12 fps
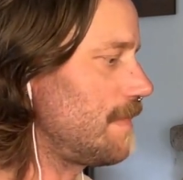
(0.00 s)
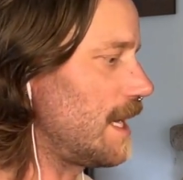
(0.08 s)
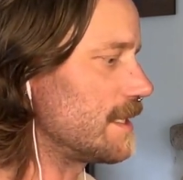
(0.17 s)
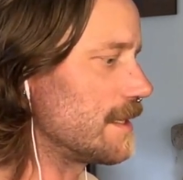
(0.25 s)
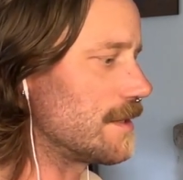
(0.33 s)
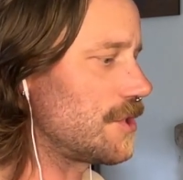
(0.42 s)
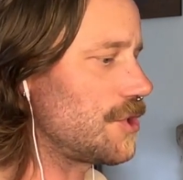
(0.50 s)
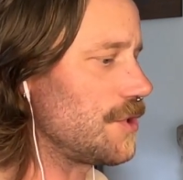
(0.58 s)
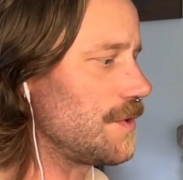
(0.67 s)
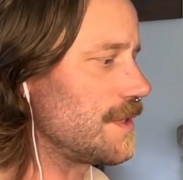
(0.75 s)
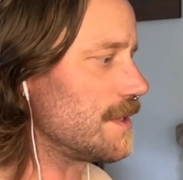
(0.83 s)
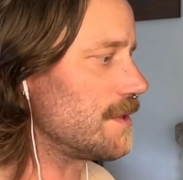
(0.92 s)
Buttons,
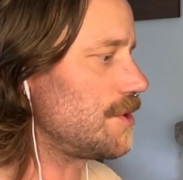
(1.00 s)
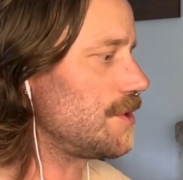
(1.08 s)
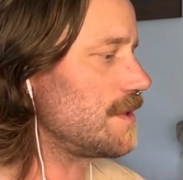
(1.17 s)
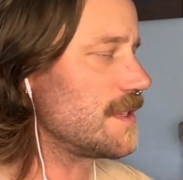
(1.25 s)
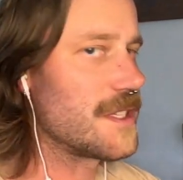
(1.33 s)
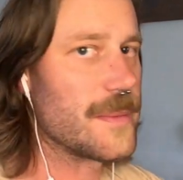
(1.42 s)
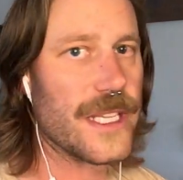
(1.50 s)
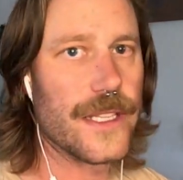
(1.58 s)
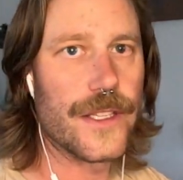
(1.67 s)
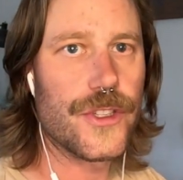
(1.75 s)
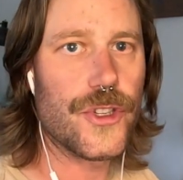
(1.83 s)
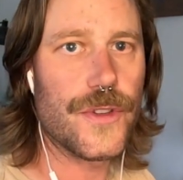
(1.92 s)
shoes and
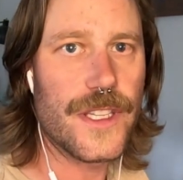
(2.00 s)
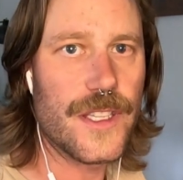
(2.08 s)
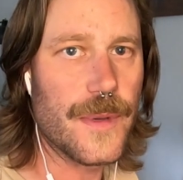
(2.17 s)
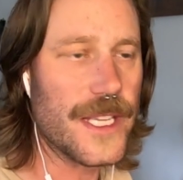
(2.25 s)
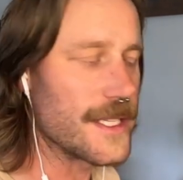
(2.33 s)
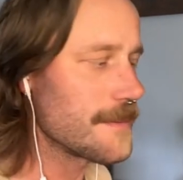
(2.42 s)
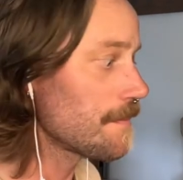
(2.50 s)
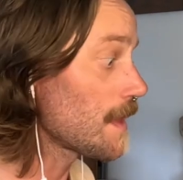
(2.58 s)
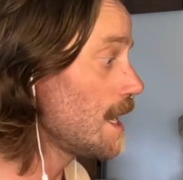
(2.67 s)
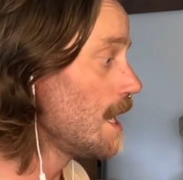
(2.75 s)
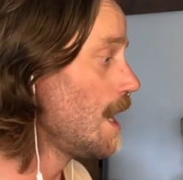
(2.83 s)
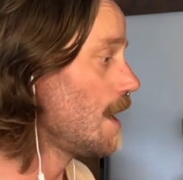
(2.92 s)
spins, shoesy spins.
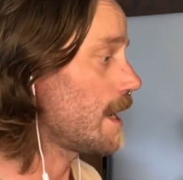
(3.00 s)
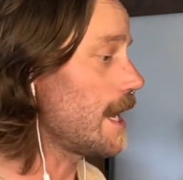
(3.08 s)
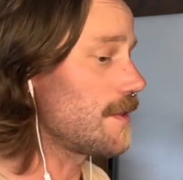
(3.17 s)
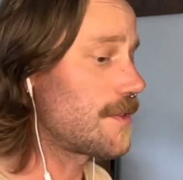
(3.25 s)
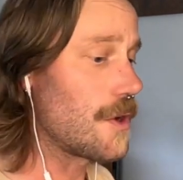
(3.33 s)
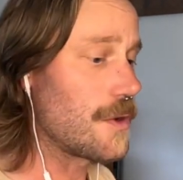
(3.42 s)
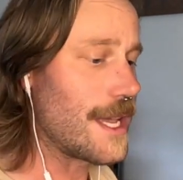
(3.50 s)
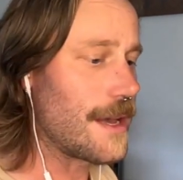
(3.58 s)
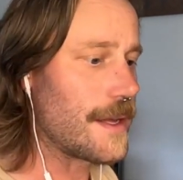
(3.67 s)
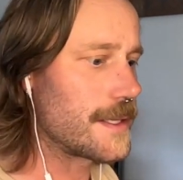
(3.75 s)
Okay, so yeah,